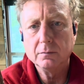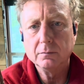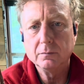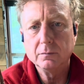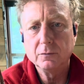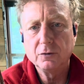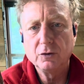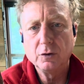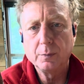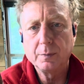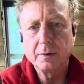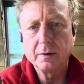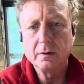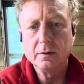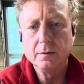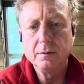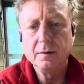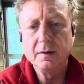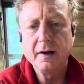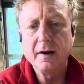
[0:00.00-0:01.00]
super
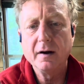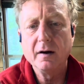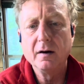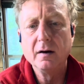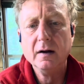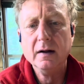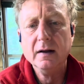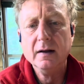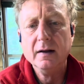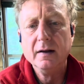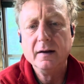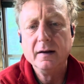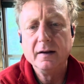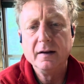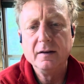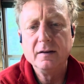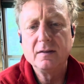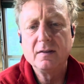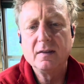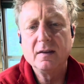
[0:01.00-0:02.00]
glue there.
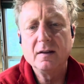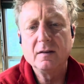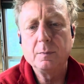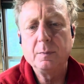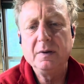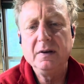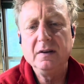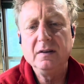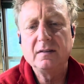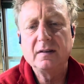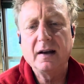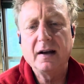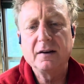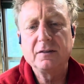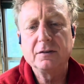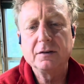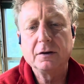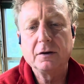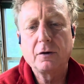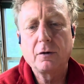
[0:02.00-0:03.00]
is this piece
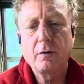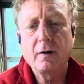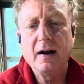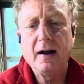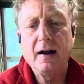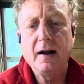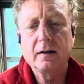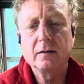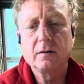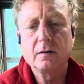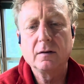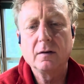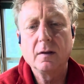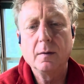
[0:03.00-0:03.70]
actually cracked.